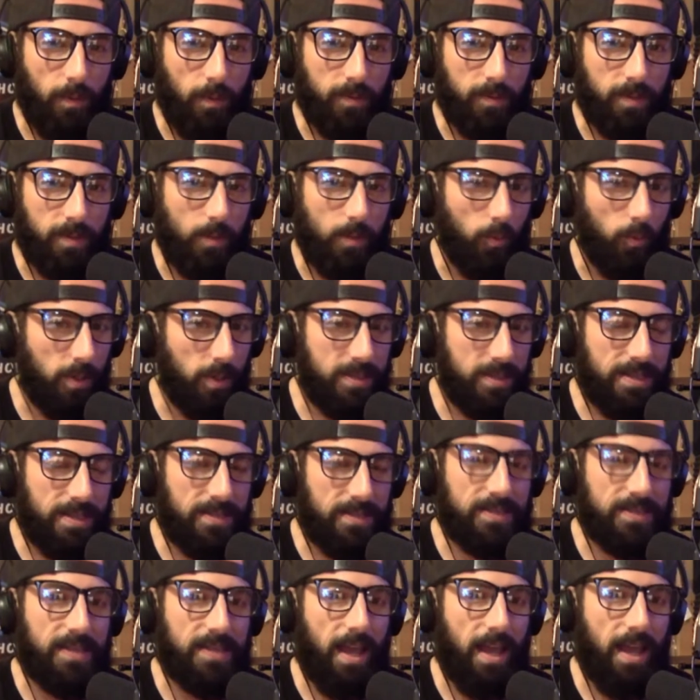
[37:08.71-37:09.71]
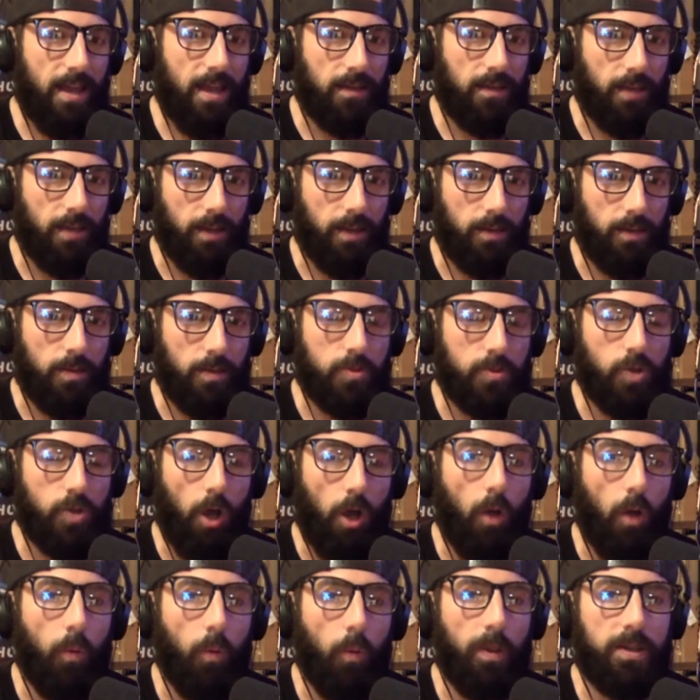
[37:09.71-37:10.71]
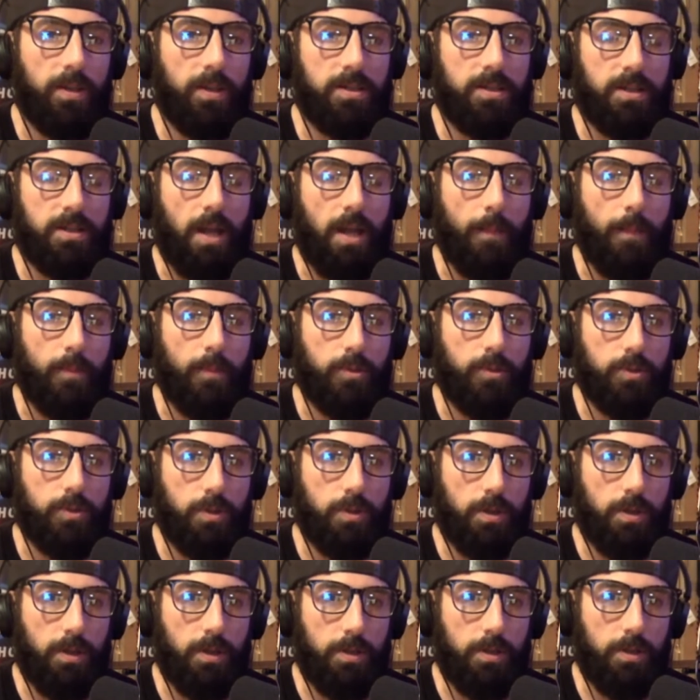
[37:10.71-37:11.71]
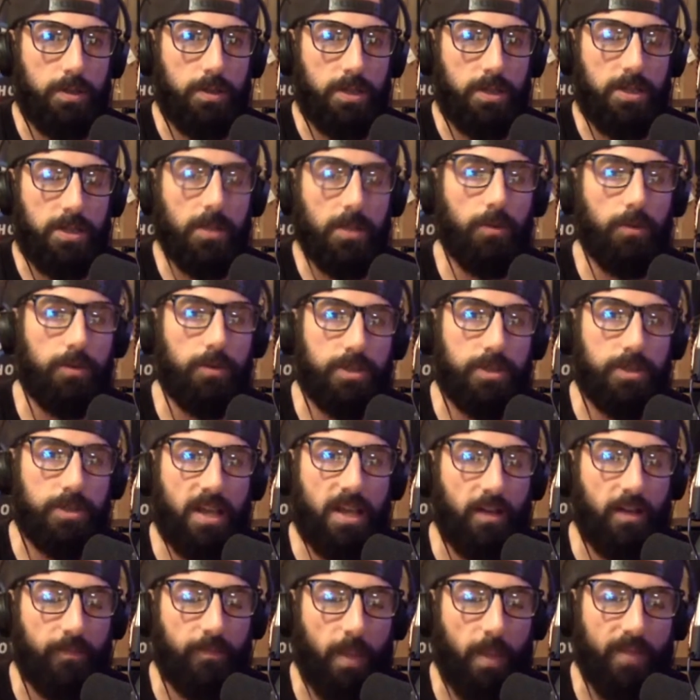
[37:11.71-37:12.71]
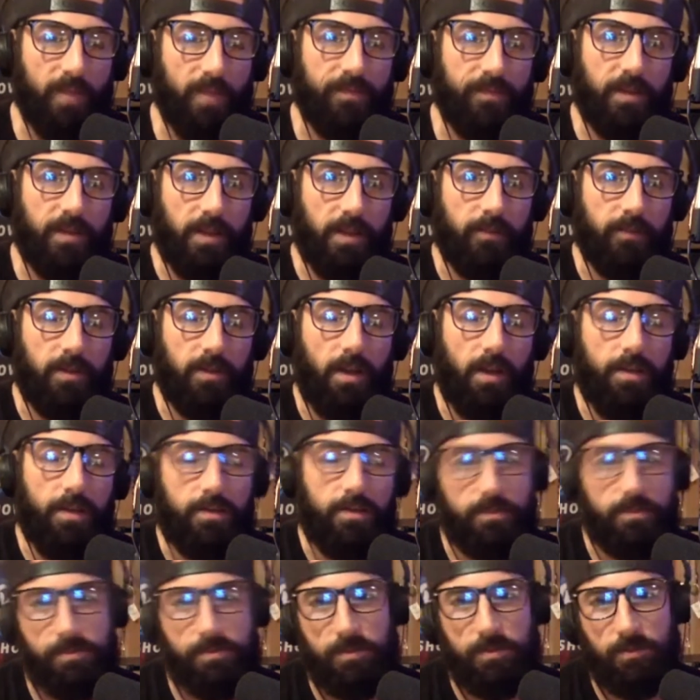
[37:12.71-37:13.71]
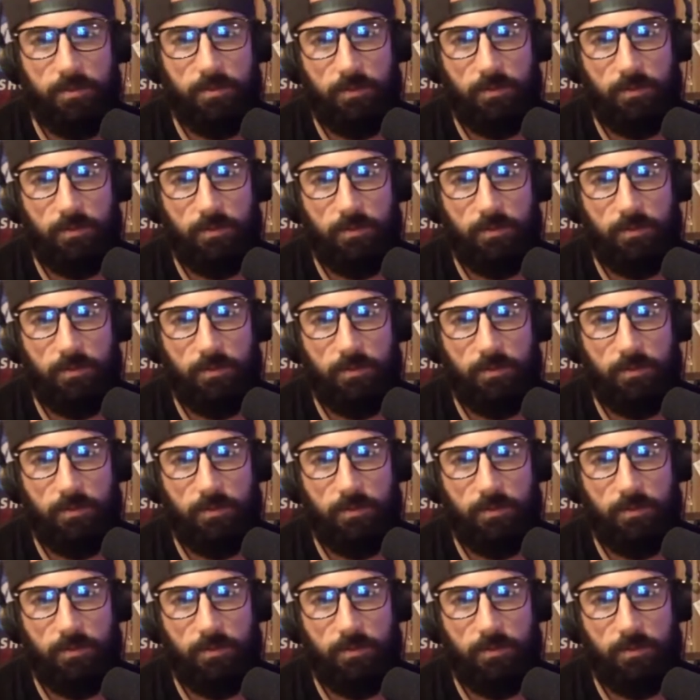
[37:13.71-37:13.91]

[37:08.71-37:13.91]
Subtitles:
I was like, and what does that say? Like, there's always an opportunity to heal yourself by forgiving others.